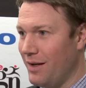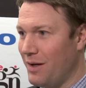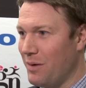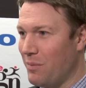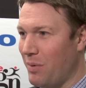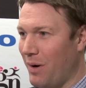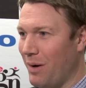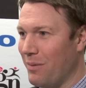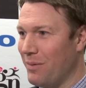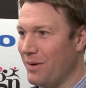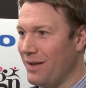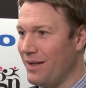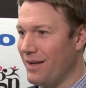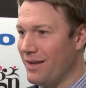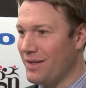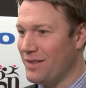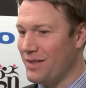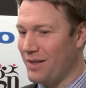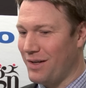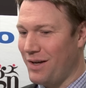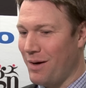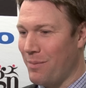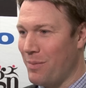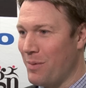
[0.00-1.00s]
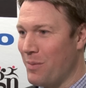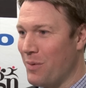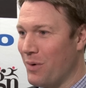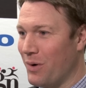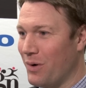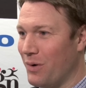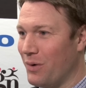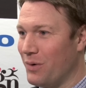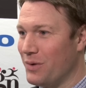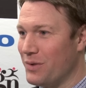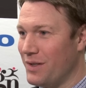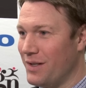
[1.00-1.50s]
He could probably has a couple
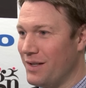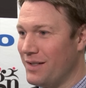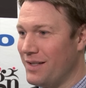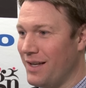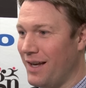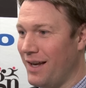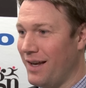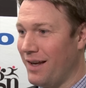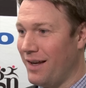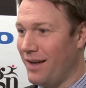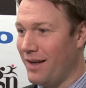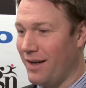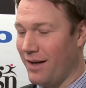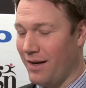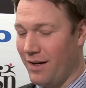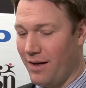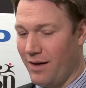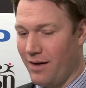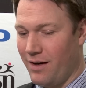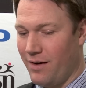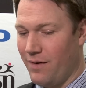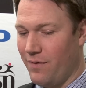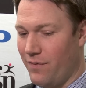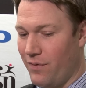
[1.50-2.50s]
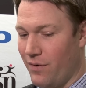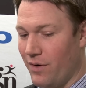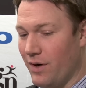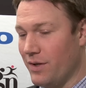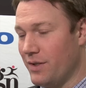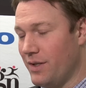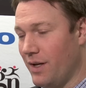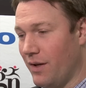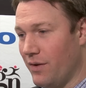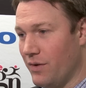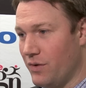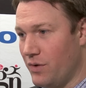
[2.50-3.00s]
more goals in the tank for
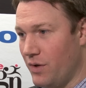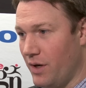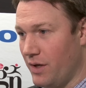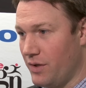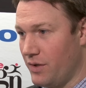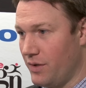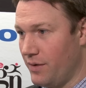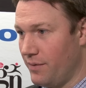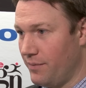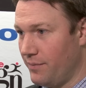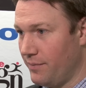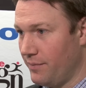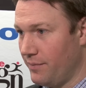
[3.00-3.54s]
us down the stretch.